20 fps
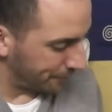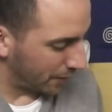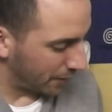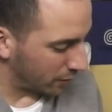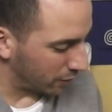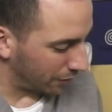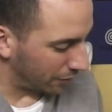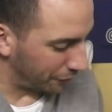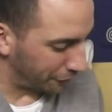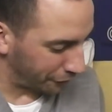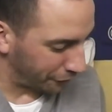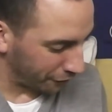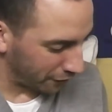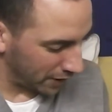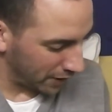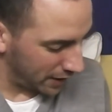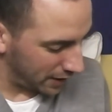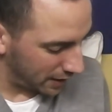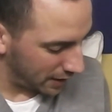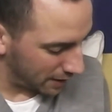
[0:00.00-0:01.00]
I've got
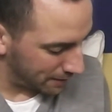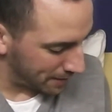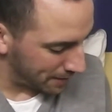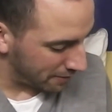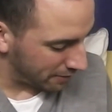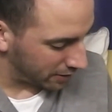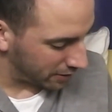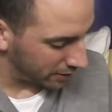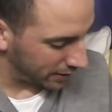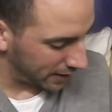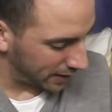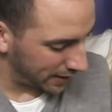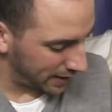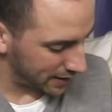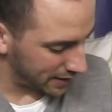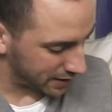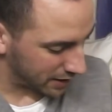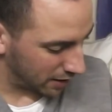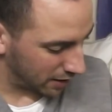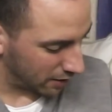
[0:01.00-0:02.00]
3 American
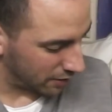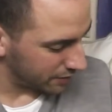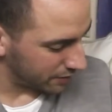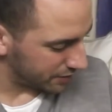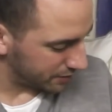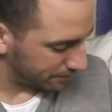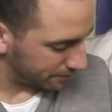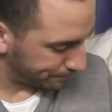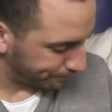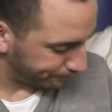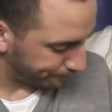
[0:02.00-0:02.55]
NES cards,